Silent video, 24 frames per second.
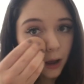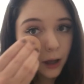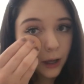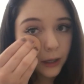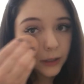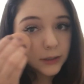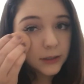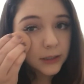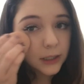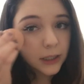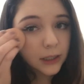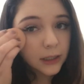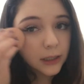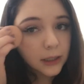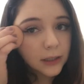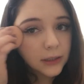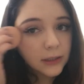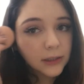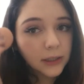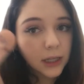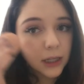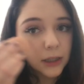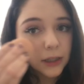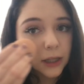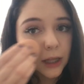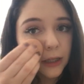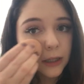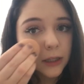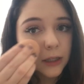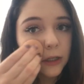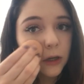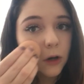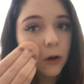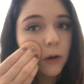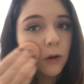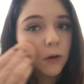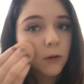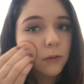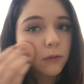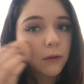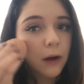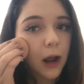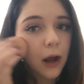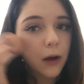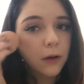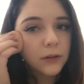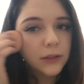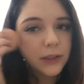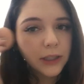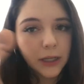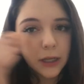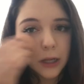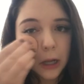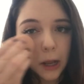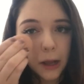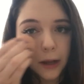I take this and I lightly go around it